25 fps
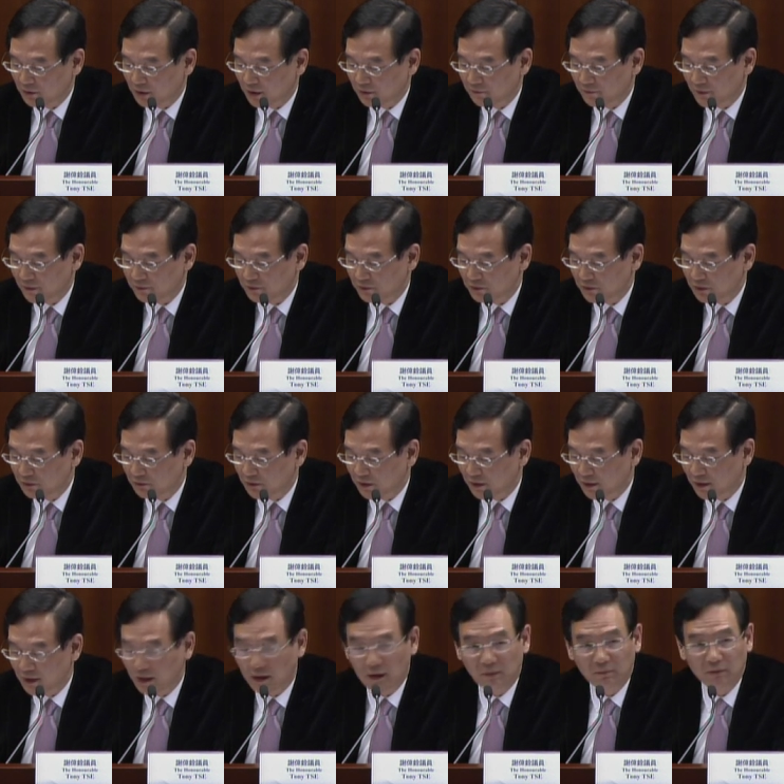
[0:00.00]
the
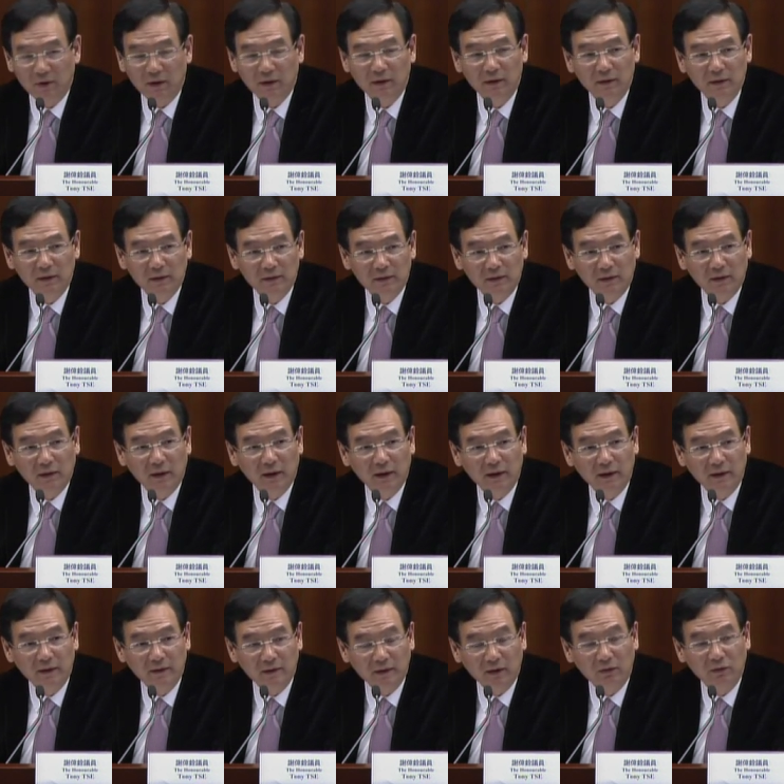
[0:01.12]
Secretariat will
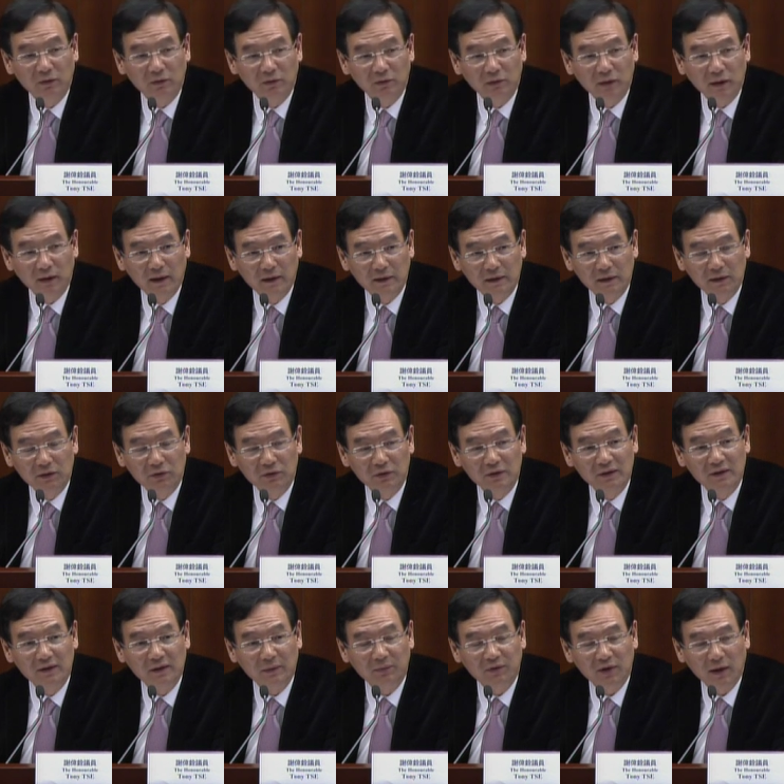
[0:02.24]
send
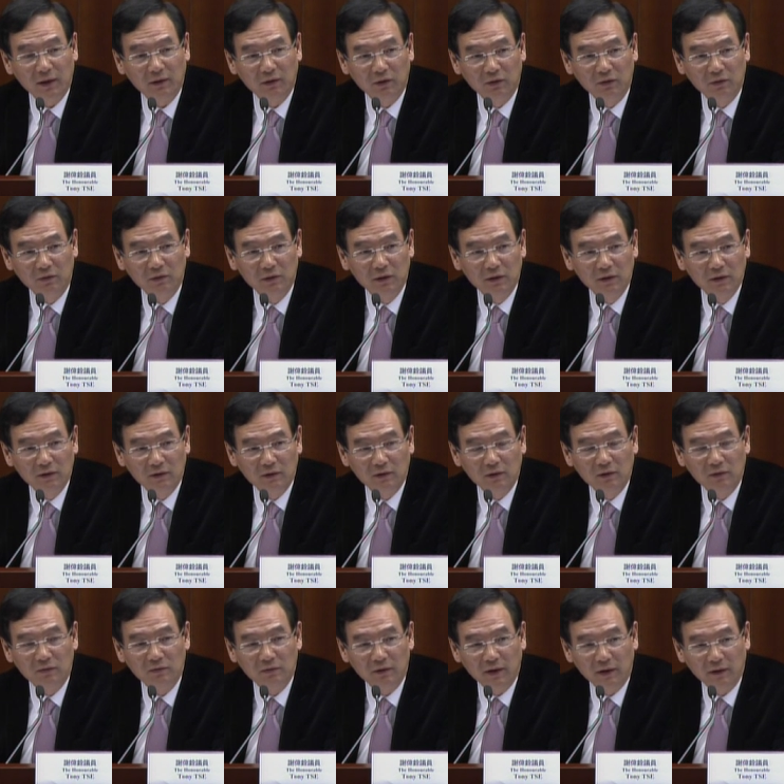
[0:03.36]
invitation letters
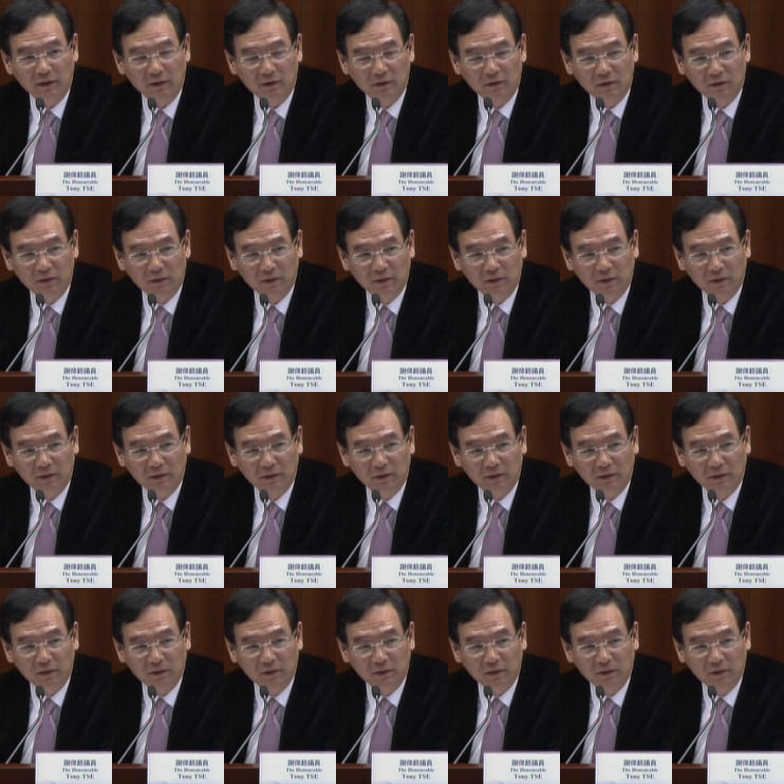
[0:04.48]
to